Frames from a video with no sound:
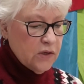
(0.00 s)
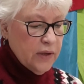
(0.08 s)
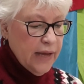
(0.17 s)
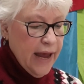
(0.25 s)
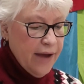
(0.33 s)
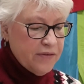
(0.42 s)
So
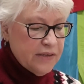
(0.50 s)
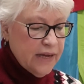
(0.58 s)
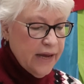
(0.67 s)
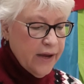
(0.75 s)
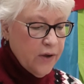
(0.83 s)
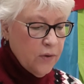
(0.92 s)
the F
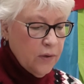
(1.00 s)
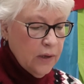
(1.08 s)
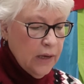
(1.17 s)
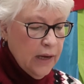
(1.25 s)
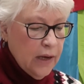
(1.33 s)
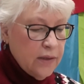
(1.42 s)

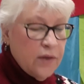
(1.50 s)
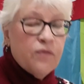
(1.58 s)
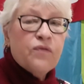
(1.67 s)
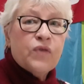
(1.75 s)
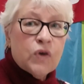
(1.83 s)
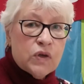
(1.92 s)
scale, the
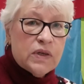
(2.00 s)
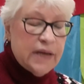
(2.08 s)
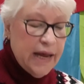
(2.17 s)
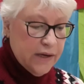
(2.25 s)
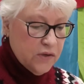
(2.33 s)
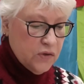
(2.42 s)
first
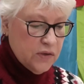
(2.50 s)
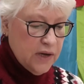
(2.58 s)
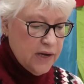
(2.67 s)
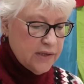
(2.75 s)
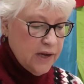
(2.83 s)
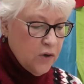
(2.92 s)
exercise,